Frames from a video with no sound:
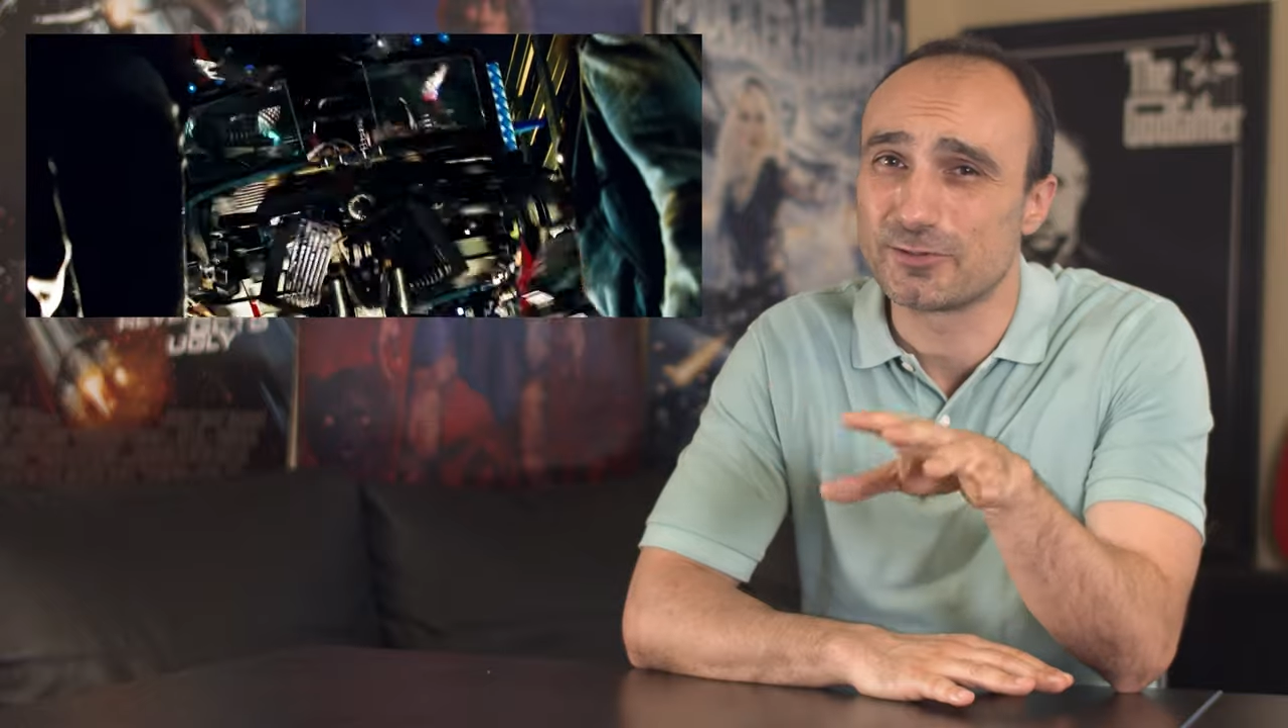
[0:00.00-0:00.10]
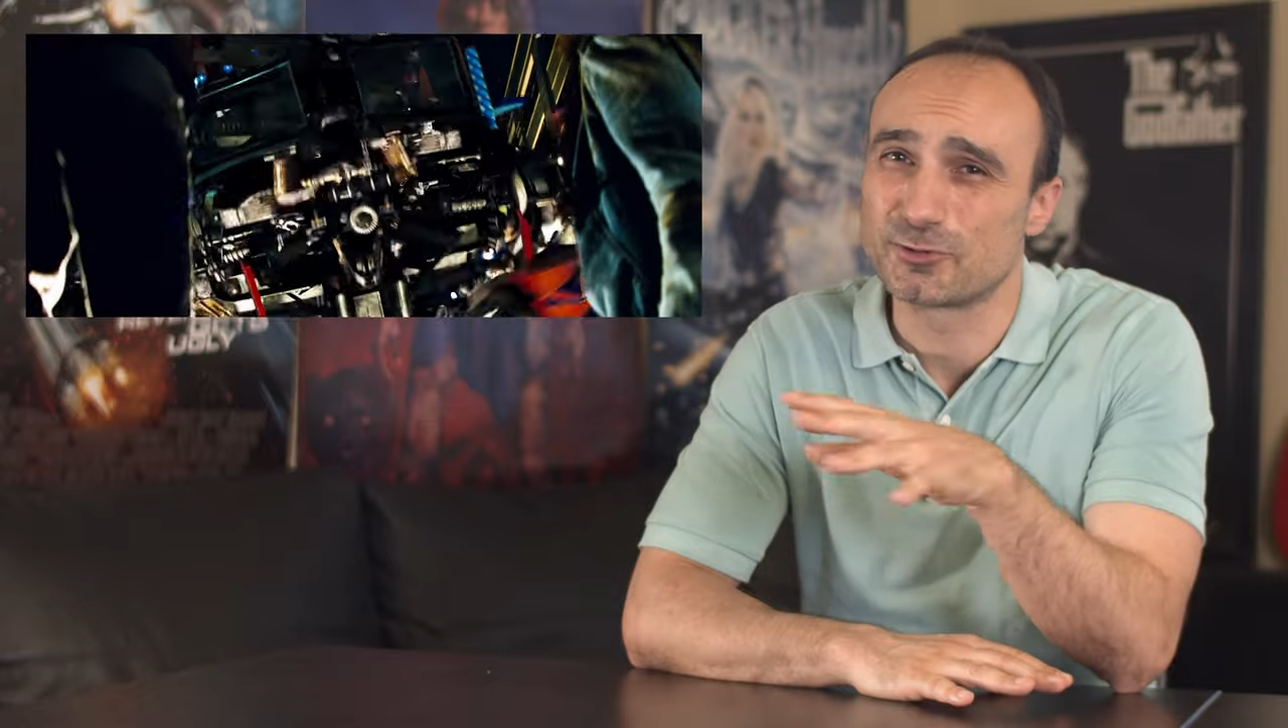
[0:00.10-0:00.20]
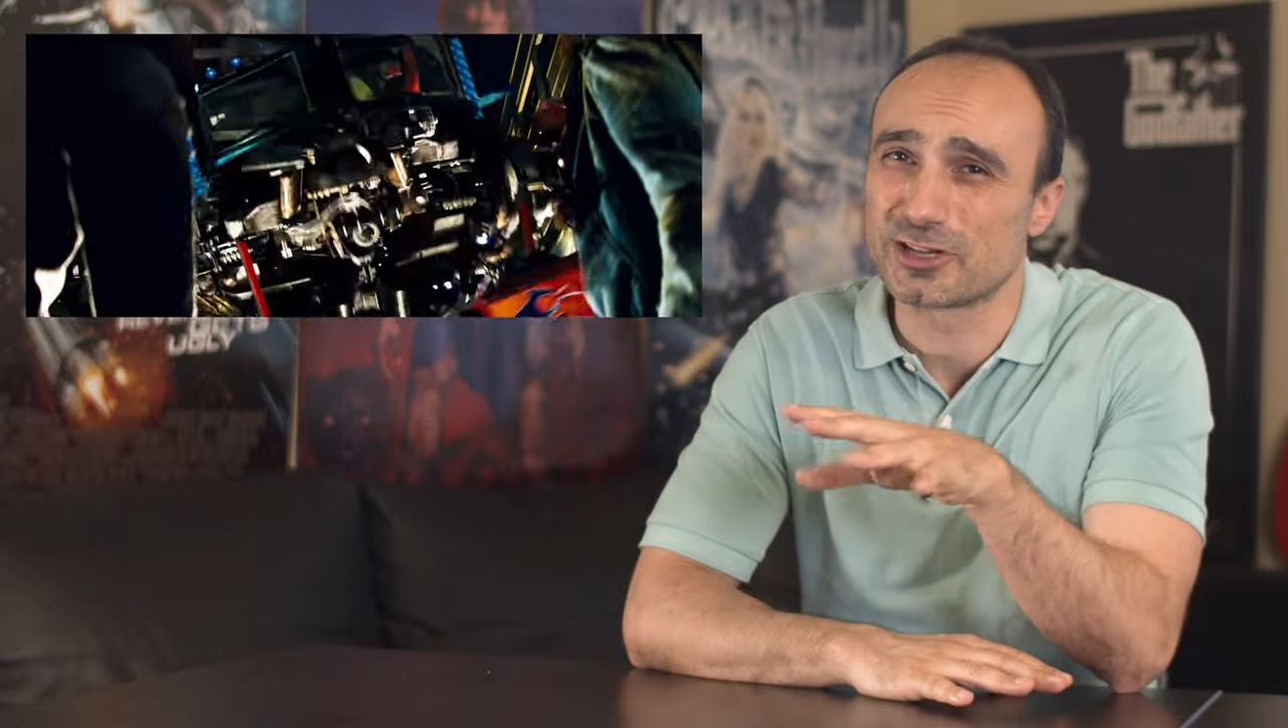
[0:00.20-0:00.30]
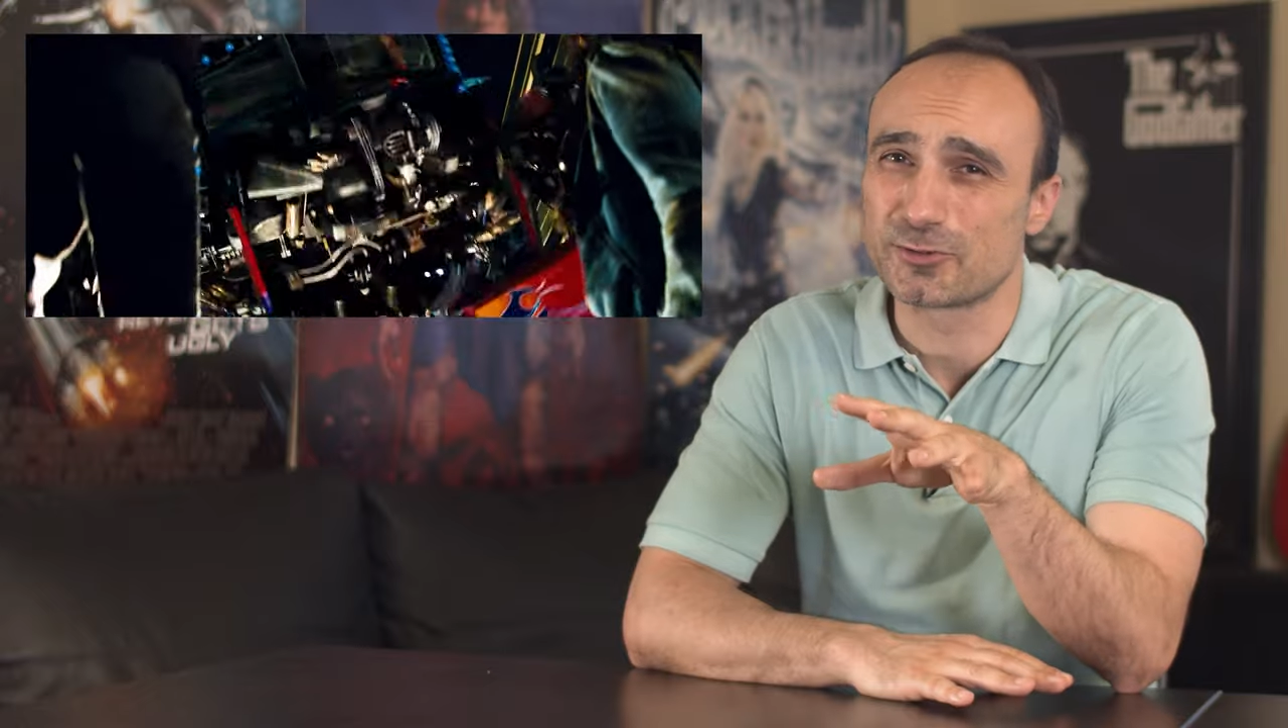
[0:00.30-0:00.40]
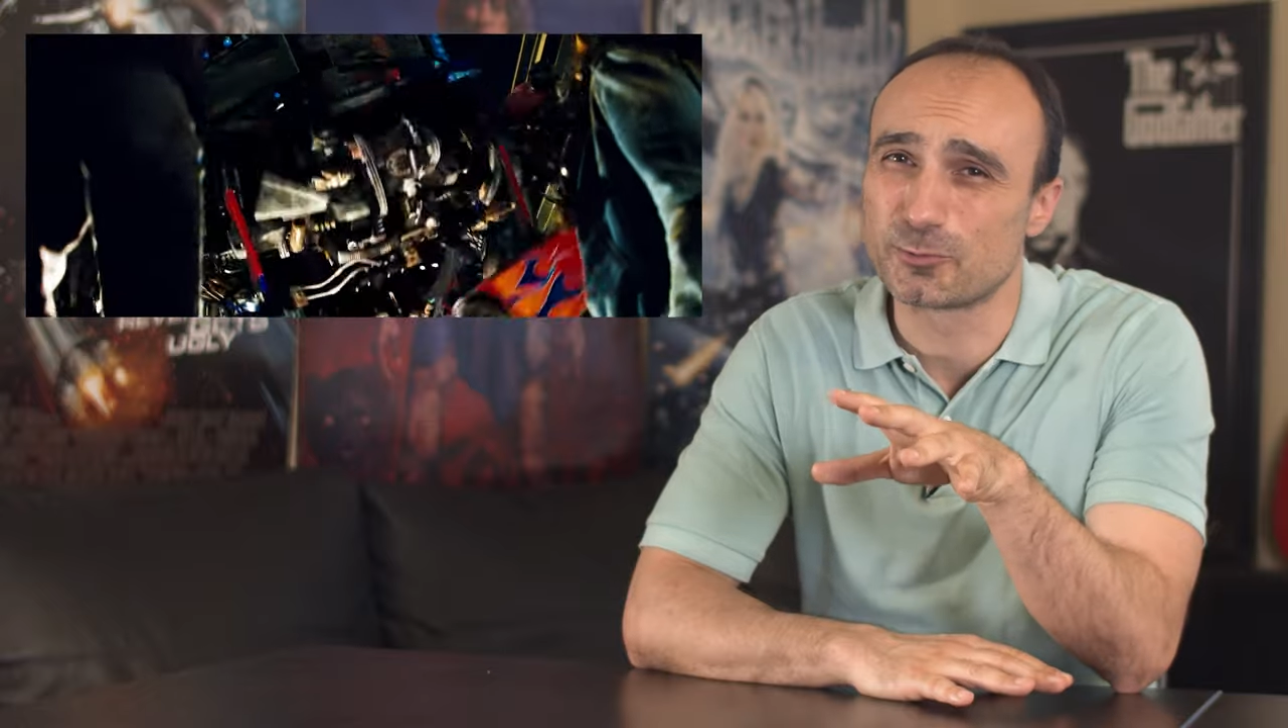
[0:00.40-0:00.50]
the
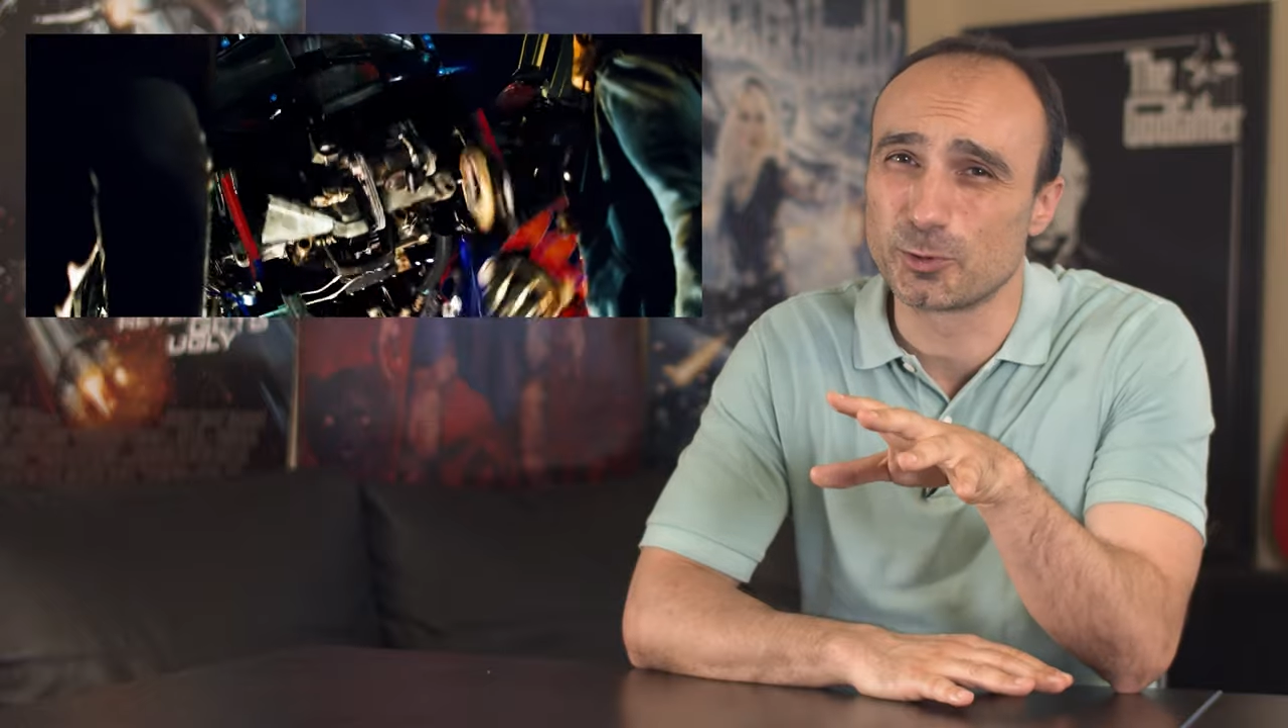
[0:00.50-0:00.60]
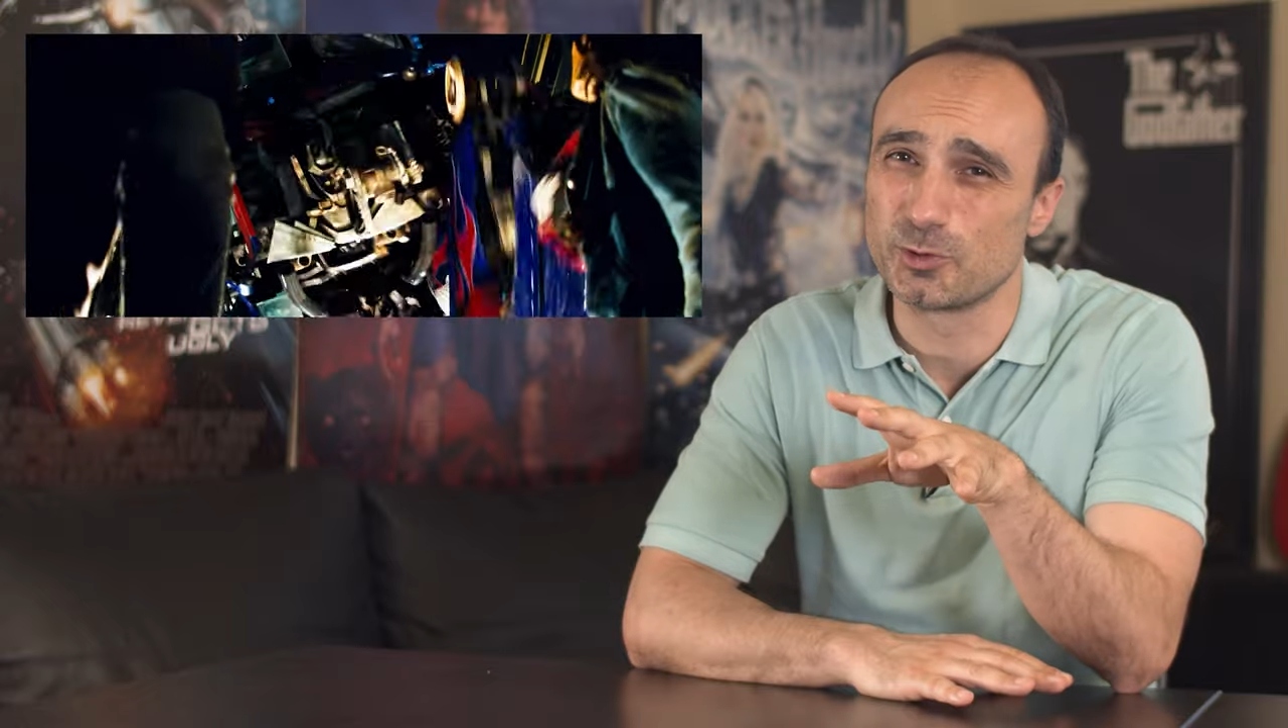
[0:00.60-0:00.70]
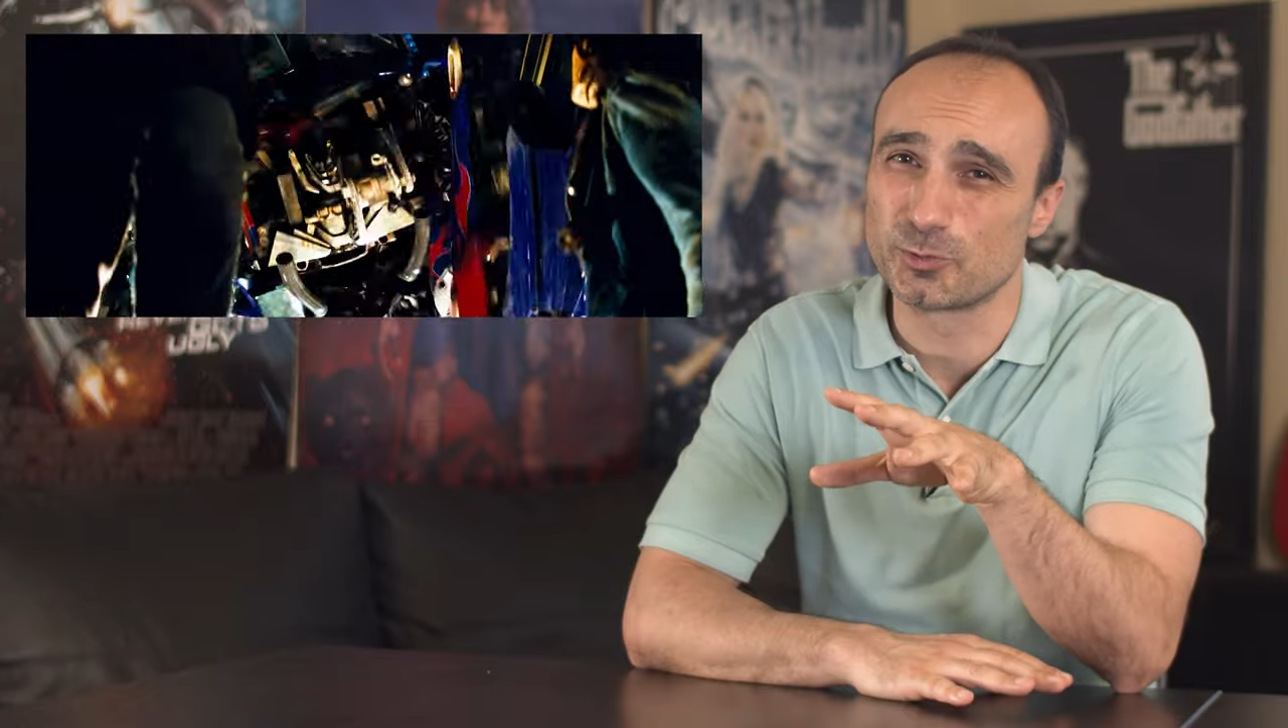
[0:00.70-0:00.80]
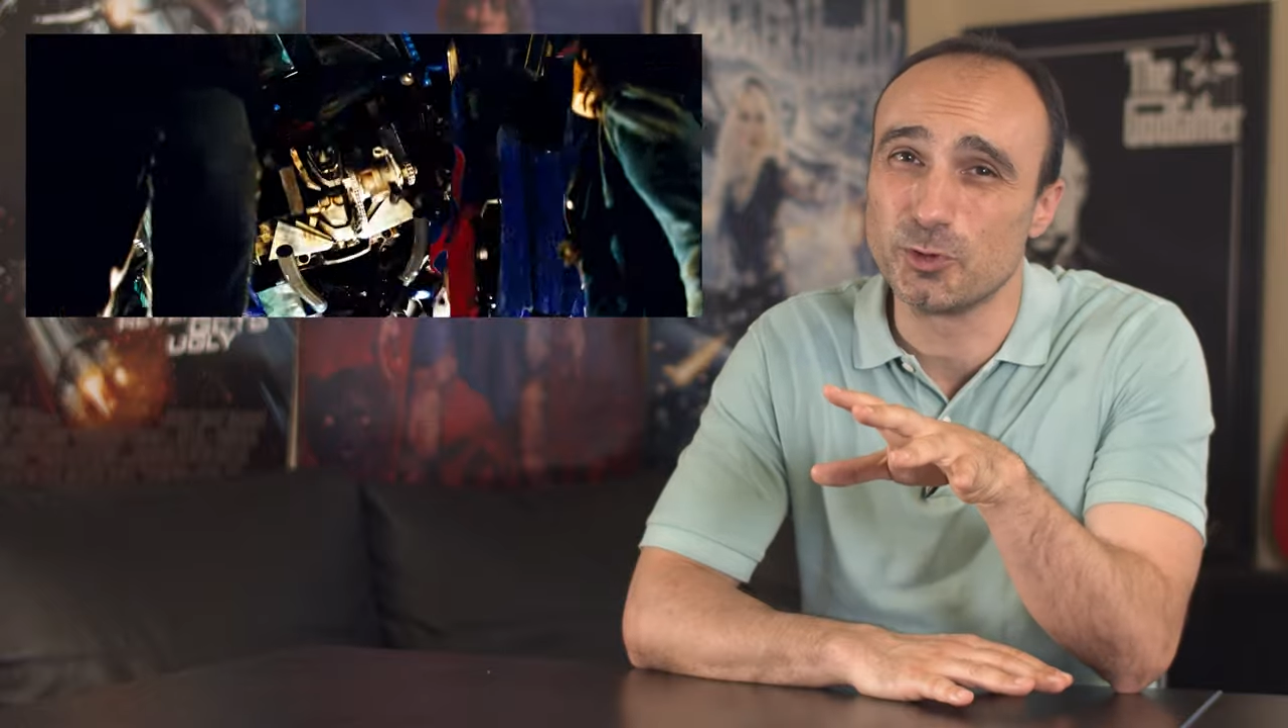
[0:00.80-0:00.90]
Transformers